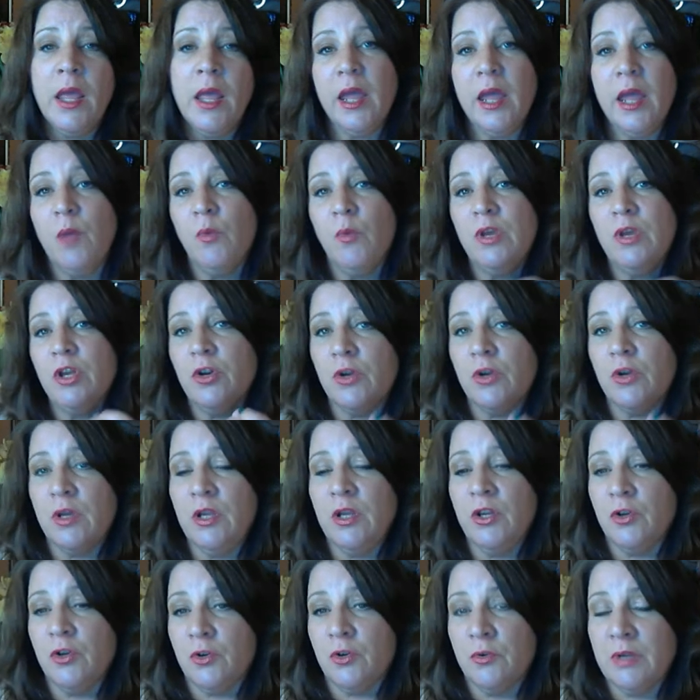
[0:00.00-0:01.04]
and when you're
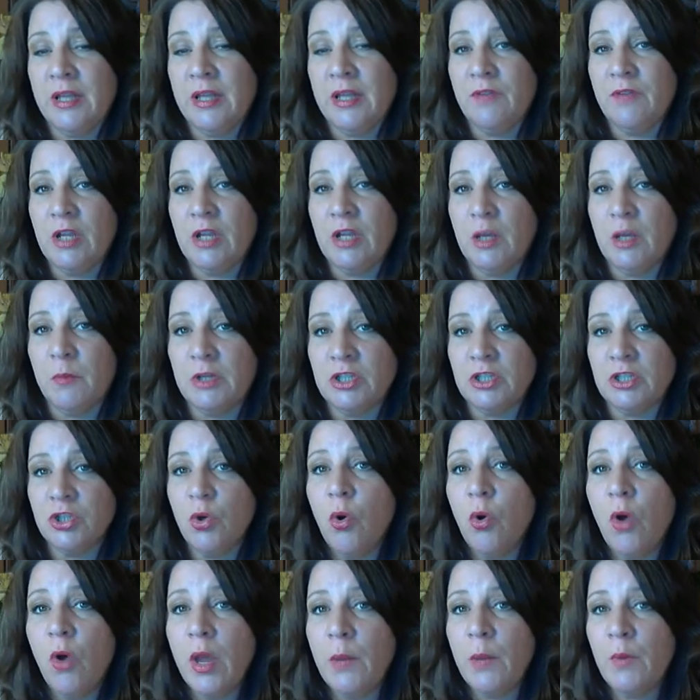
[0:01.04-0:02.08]
giving him a
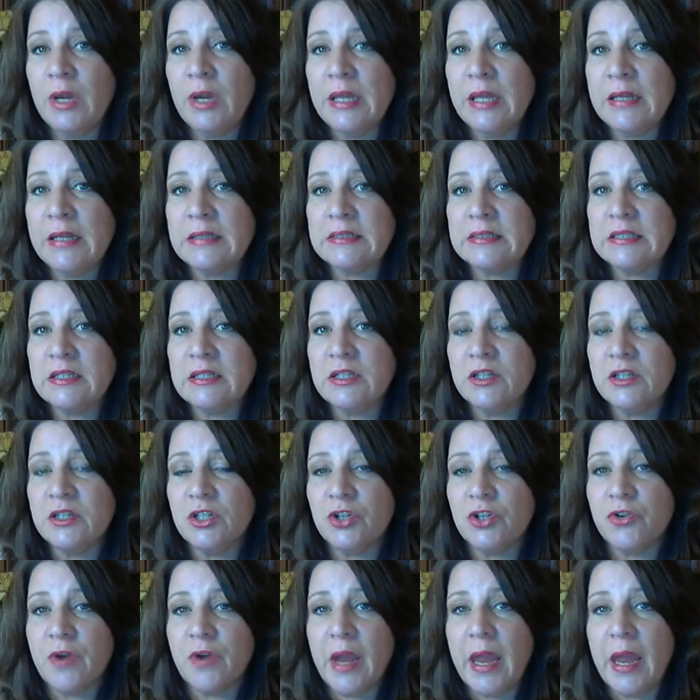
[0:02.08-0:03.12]
toy when he gets into the
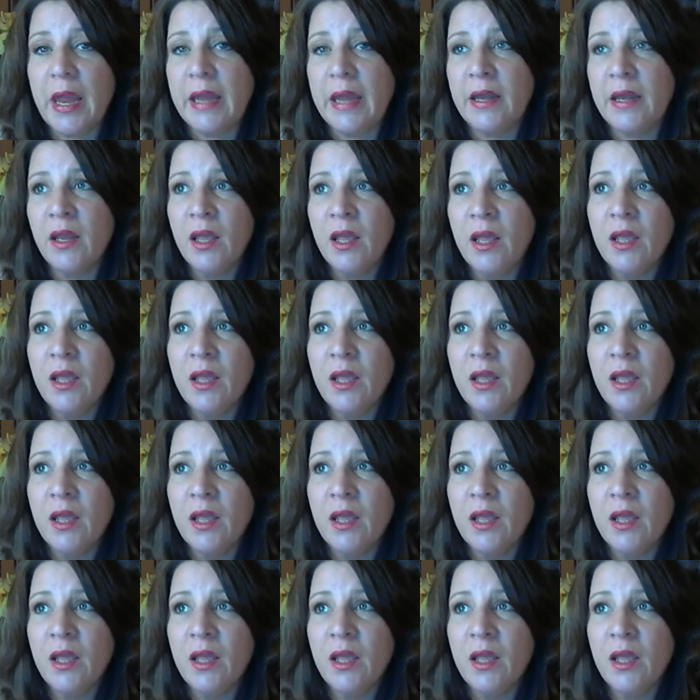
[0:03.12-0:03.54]
crate